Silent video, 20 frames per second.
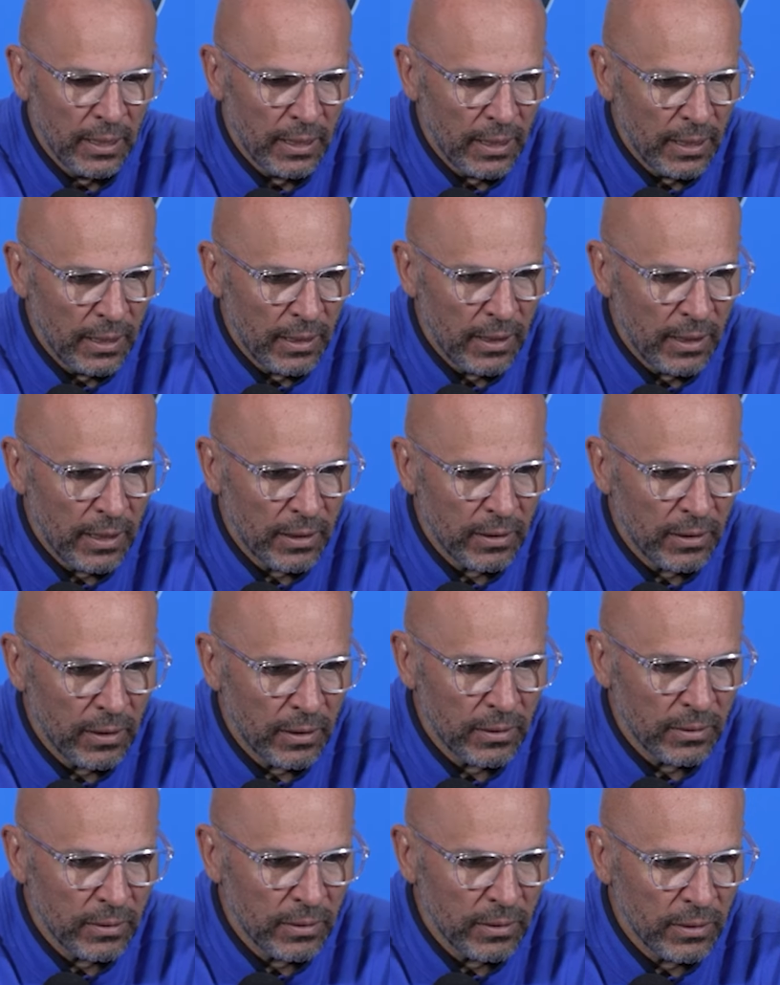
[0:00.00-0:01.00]
I
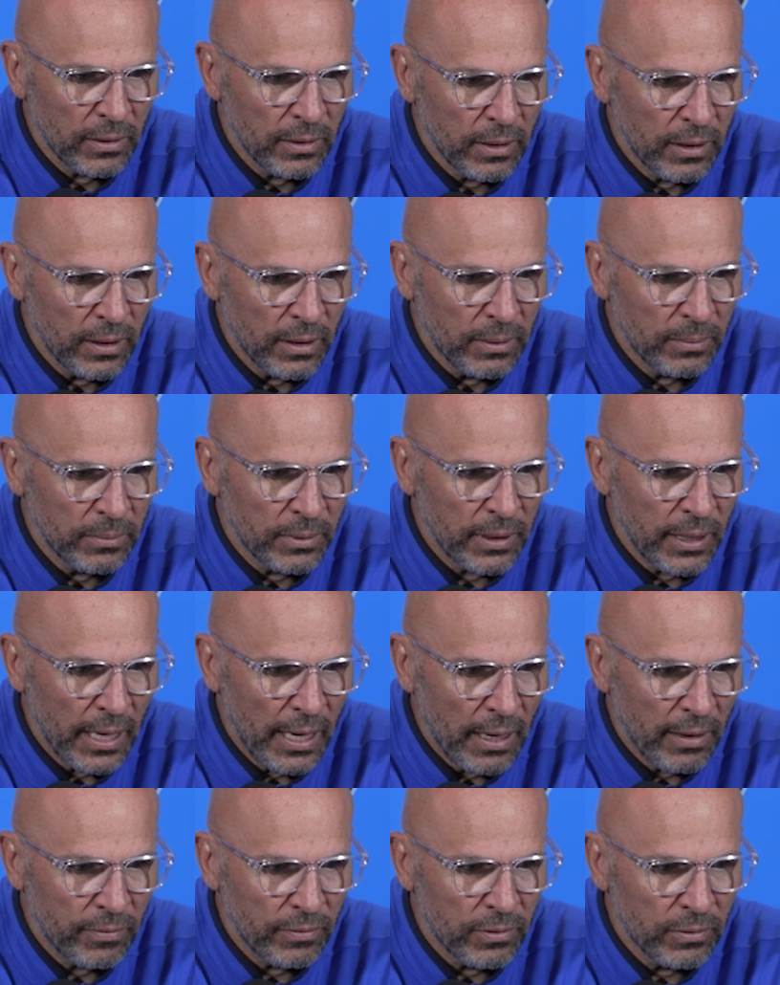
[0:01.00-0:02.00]
thought
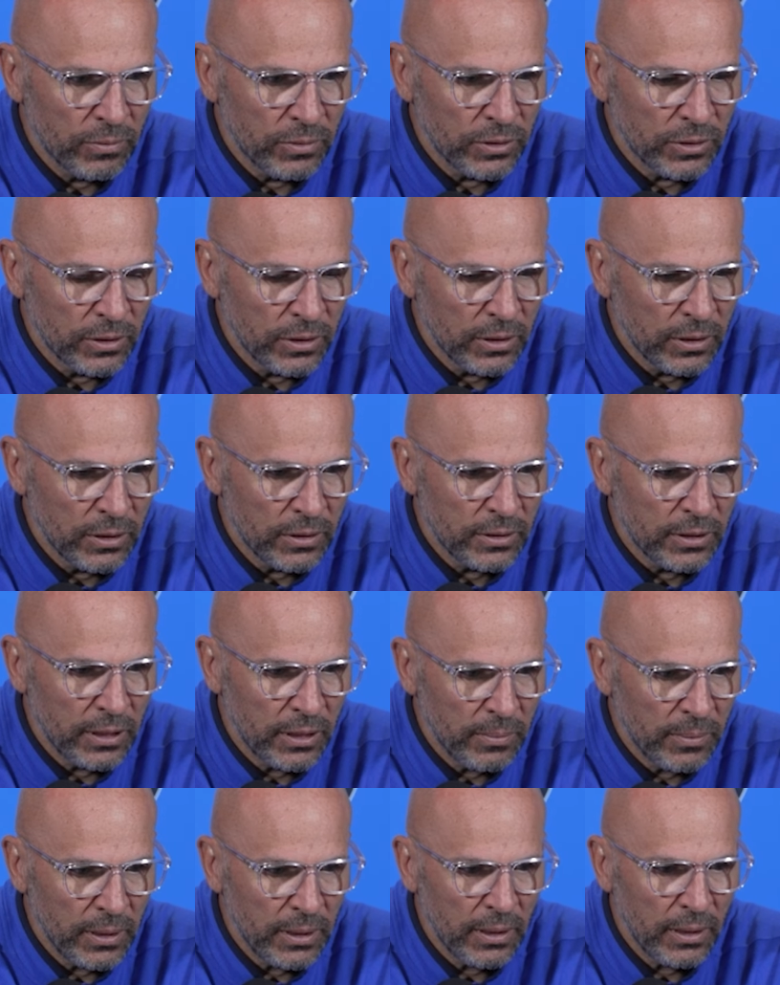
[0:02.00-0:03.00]
Gafford was good,
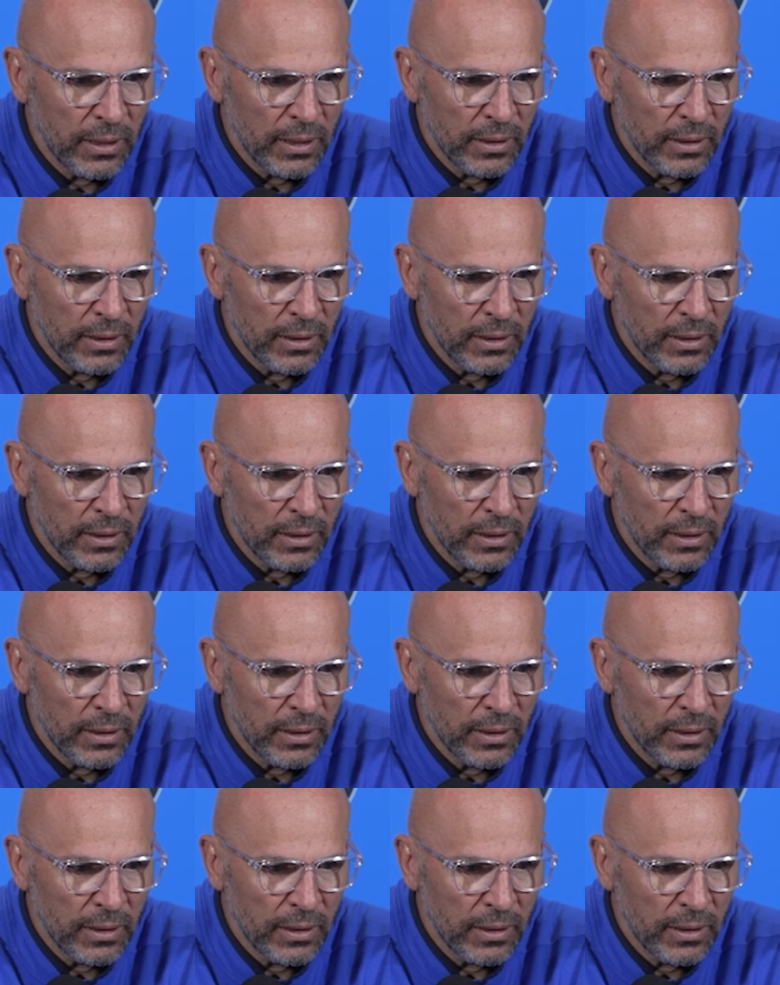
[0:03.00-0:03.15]
Timmy.